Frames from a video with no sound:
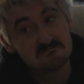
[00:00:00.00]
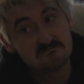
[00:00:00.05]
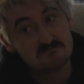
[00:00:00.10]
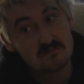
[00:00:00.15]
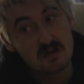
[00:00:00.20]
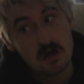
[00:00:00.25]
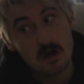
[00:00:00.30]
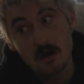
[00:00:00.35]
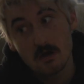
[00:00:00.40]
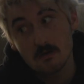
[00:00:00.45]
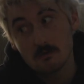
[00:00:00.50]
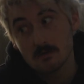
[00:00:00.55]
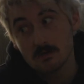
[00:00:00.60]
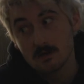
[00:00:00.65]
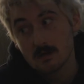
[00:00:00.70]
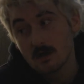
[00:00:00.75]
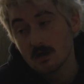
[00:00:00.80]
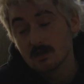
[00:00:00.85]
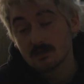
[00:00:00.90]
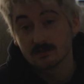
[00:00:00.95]

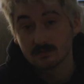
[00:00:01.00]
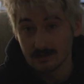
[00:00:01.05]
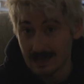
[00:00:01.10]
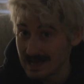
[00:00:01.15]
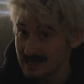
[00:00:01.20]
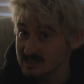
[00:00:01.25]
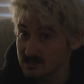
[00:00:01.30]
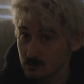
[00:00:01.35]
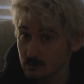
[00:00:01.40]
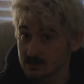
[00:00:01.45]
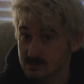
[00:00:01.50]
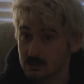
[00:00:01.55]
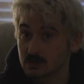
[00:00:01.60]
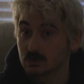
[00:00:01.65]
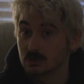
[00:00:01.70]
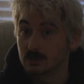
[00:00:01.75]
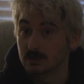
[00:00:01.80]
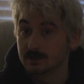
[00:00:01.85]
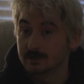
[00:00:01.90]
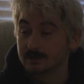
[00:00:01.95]
No. The last one's
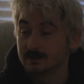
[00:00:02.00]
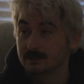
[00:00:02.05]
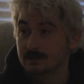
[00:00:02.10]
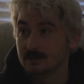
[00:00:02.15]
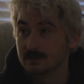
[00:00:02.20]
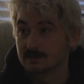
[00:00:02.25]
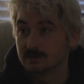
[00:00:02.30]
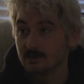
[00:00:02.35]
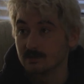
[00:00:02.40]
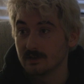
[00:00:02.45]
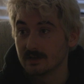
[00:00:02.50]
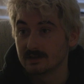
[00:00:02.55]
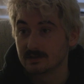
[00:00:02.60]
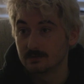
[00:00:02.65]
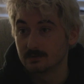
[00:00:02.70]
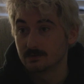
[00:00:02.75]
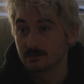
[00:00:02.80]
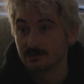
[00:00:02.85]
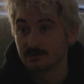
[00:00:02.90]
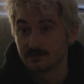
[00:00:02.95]
good until they
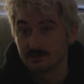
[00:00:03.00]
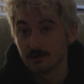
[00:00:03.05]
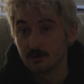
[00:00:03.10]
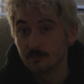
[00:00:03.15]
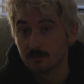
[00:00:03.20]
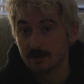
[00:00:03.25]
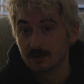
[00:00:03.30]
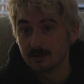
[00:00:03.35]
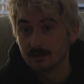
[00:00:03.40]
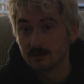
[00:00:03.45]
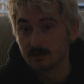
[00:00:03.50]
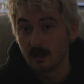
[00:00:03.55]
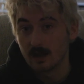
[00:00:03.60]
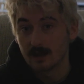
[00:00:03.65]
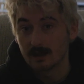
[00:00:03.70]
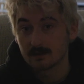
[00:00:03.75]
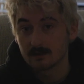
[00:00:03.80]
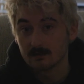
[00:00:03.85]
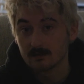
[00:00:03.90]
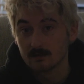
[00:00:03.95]
do the stupid,
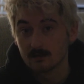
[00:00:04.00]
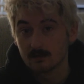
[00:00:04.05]
like,